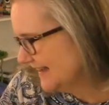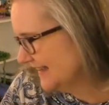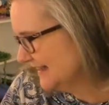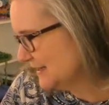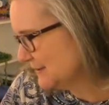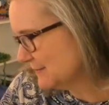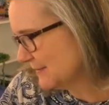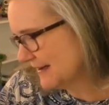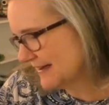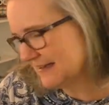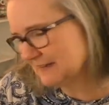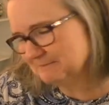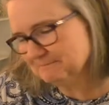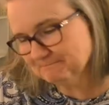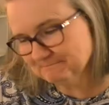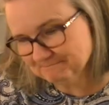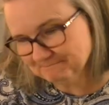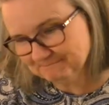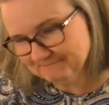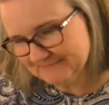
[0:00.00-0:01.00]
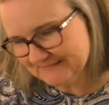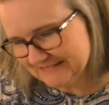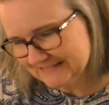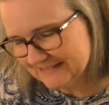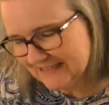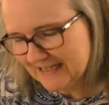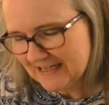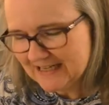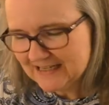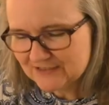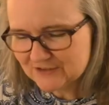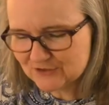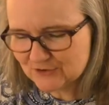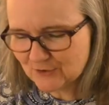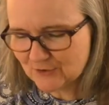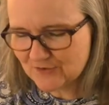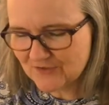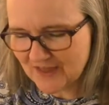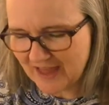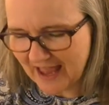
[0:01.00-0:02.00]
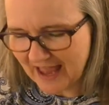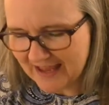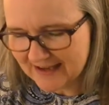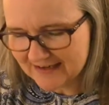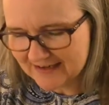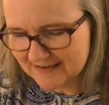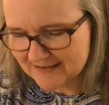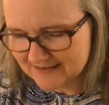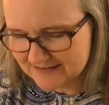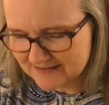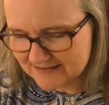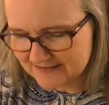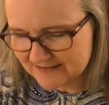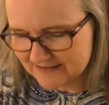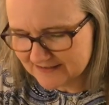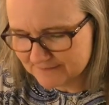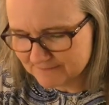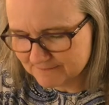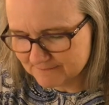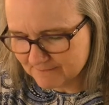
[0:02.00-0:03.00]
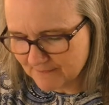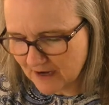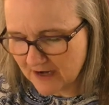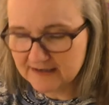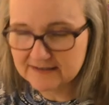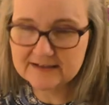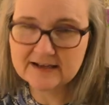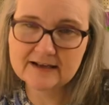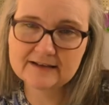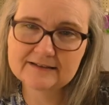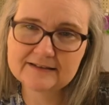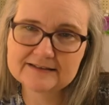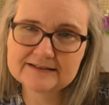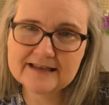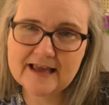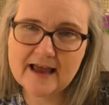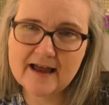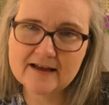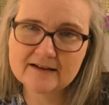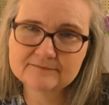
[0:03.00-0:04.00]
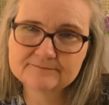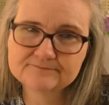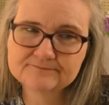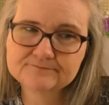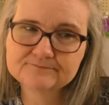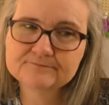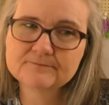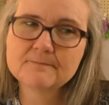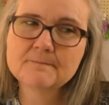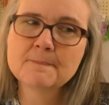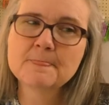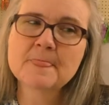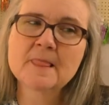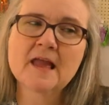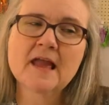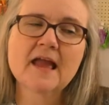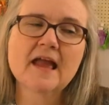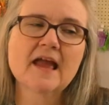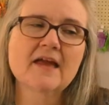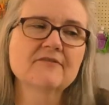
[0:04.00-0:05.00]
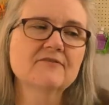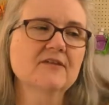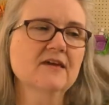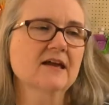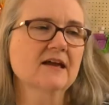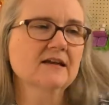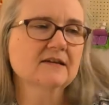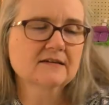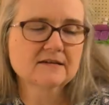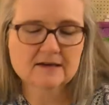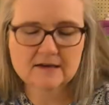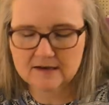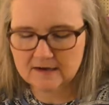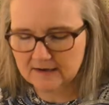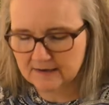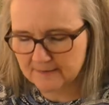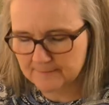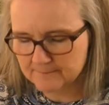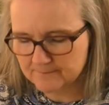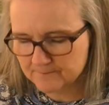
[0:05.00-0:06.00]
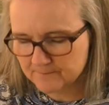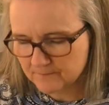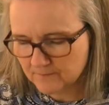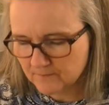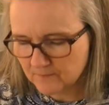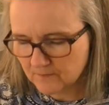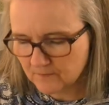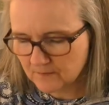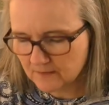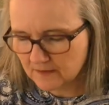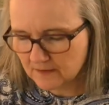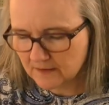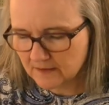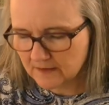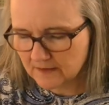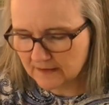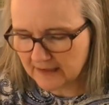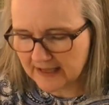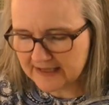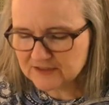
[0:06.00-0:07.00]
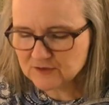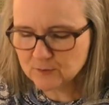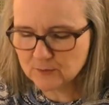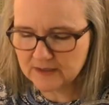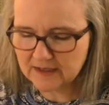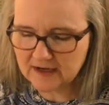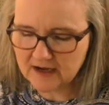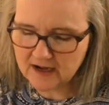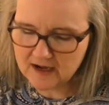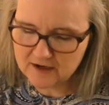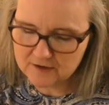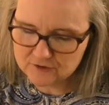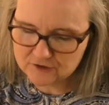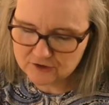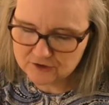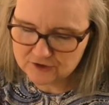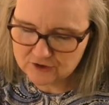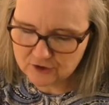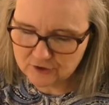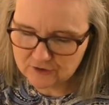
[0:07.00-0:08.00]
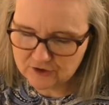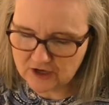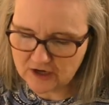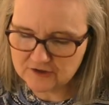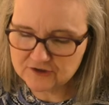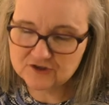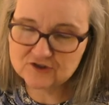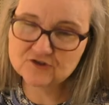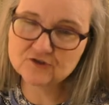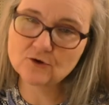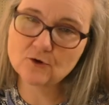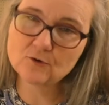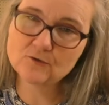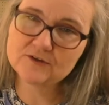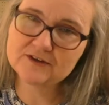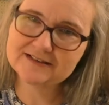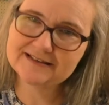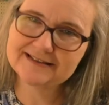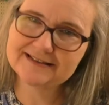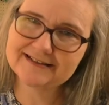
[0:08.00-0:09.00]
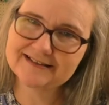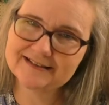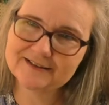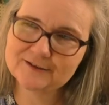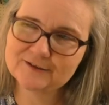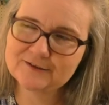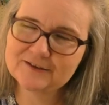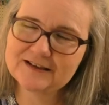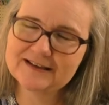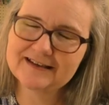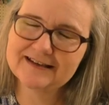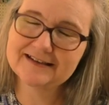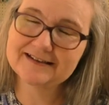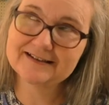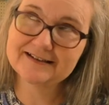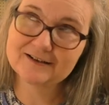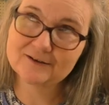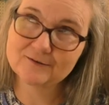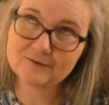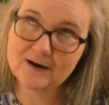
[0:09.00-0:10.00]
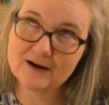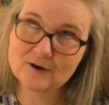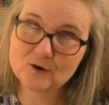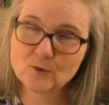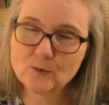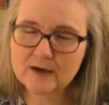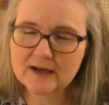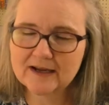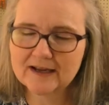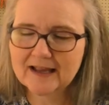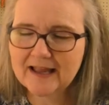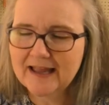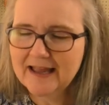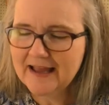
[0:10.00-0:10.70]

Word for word: anyway so that is my Declan's hat and then um, last week I also showed you i just throw this in here in here right quick